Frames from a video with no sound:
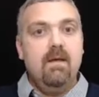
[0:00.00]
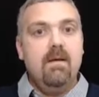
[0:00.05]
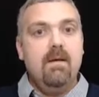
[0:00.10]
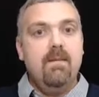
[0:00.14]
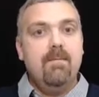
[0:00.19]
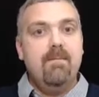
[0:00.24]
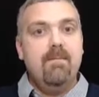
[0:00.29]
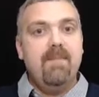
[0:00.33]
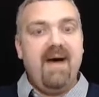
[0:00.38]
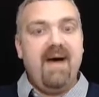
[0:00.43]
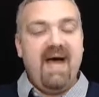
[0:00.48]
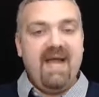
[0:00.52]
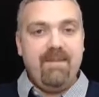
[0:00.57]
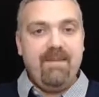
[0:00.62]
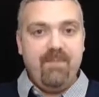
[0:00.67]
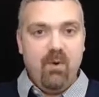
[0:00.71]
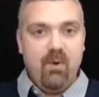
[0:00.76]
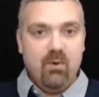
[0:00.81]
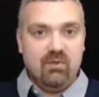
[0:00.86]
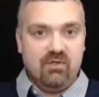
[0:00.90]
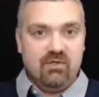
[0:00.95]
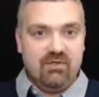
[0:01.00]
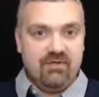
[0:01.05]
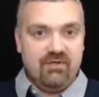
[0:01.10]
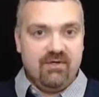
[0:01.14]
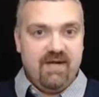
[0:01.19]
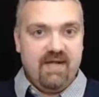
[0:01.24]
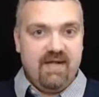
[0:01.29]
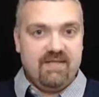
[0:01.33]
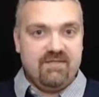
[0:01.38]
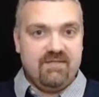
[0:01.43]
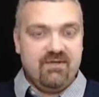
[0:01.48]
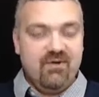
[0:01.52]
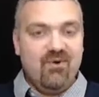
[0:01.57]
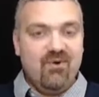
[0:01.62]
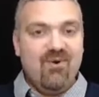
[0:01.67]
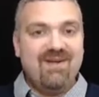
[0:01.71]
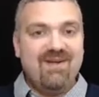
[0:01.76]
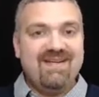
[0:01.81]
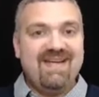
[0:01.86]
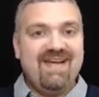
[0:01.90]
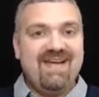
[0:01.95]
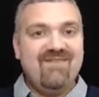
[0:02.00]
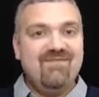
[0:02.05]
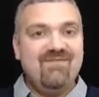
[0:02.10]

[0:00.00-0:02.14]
Bipolar neurons are going to have